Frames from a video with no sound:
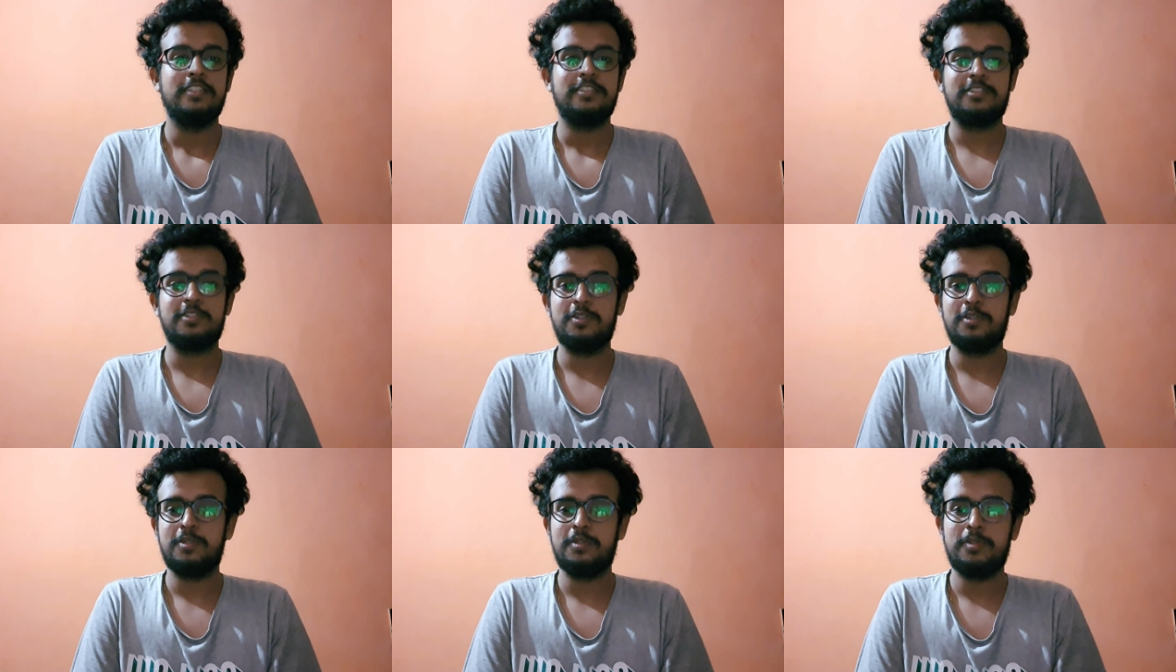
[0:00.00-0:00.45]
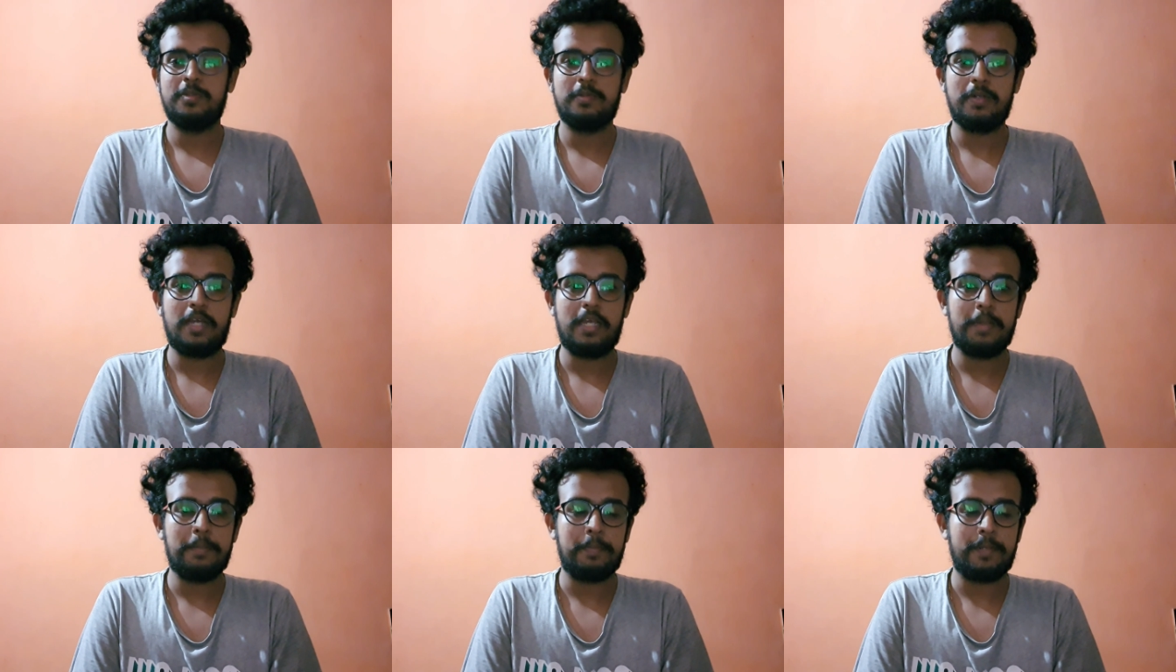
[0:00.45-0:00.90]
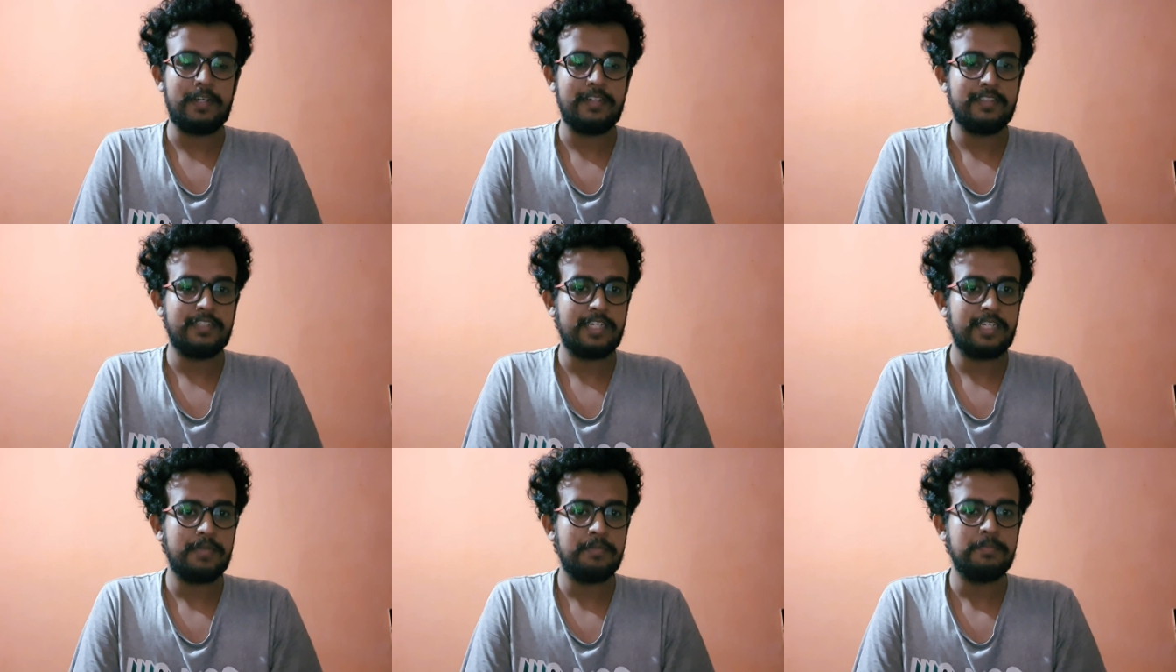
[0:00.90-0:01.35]
So I played
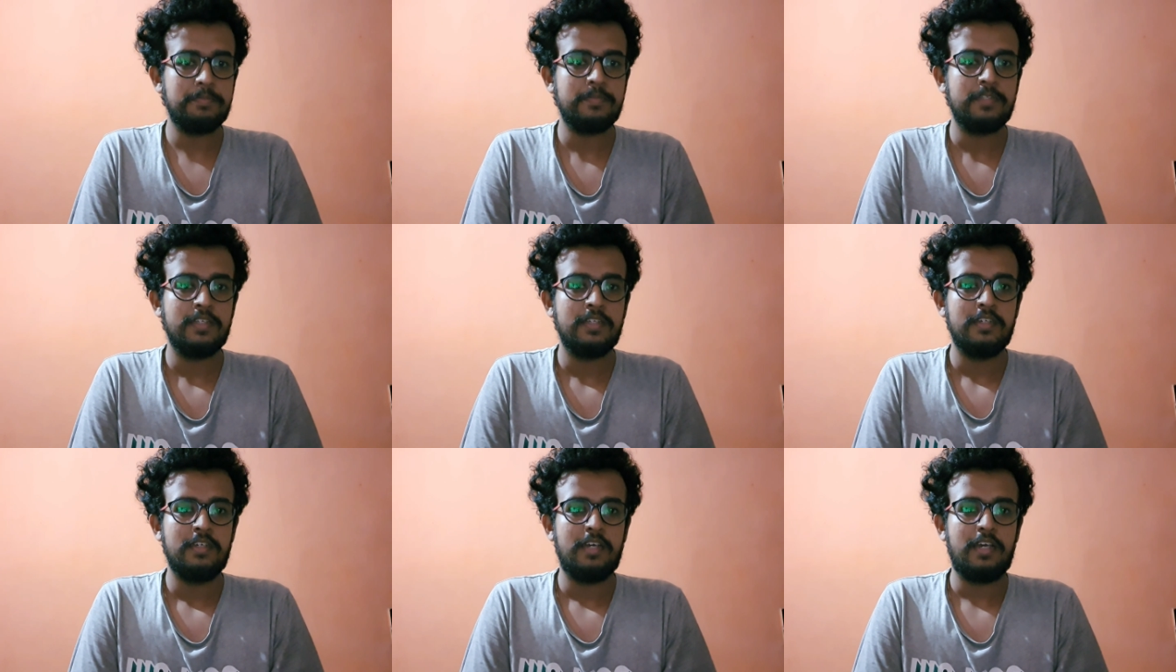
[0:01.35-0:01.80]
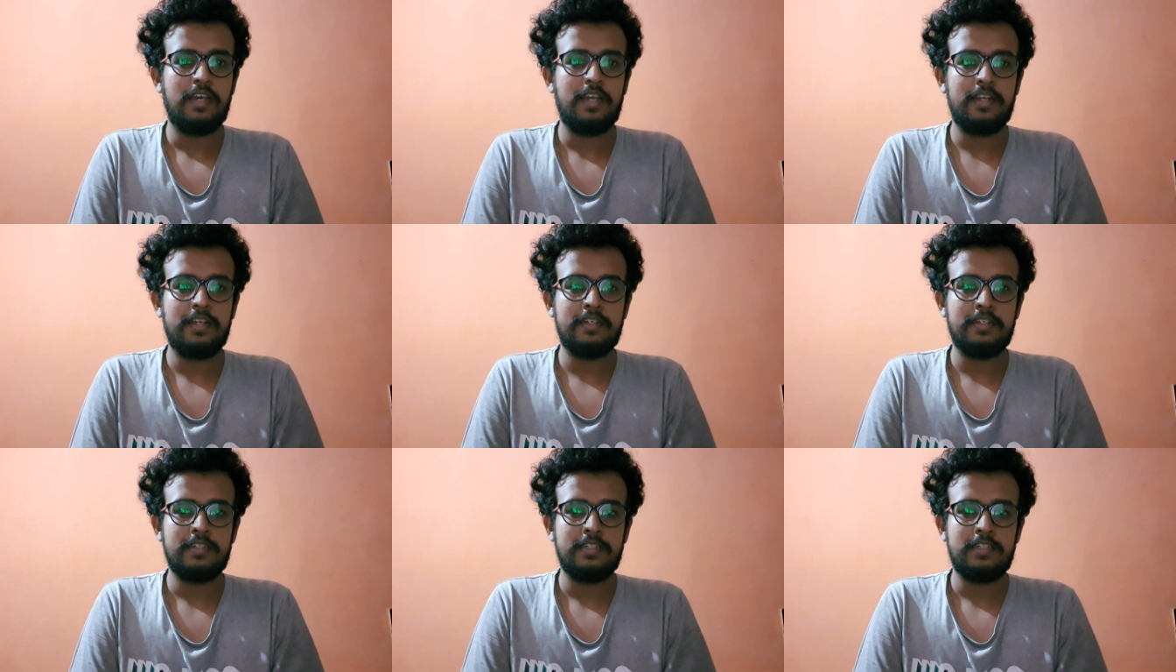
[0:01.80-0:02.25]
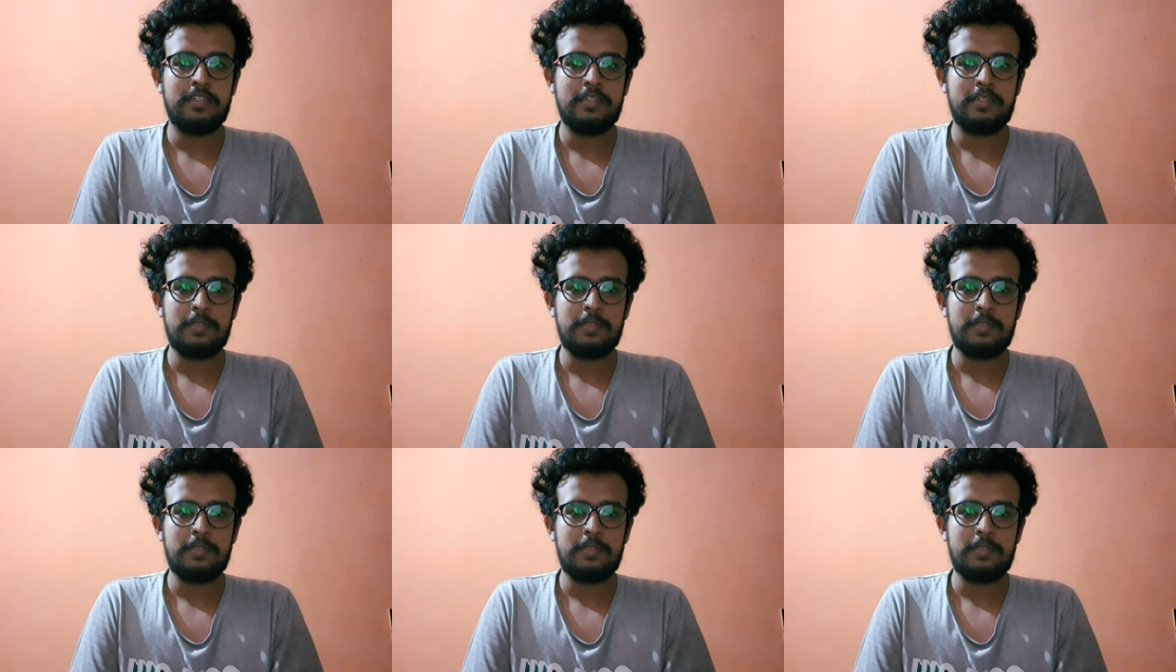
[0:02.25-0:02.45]
the game, and